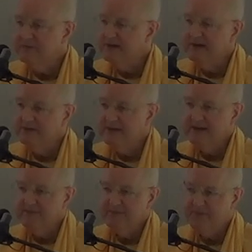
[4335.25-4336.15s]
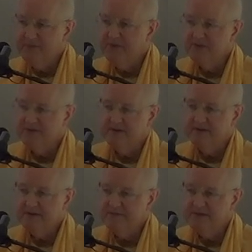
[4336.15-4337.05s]
whatever that emotion
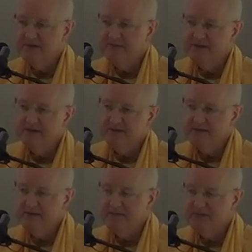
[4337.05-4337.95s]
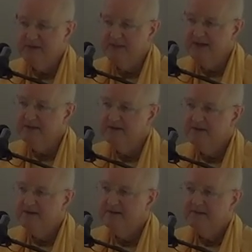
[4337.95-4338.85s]
is, when somebody says something mean.
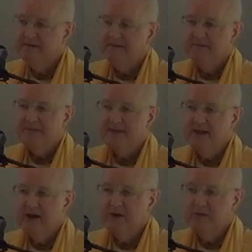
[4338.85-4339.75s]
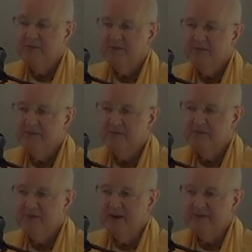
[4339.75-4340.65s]
Now,
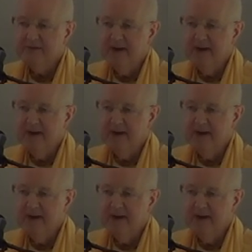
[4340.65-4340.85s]
you have some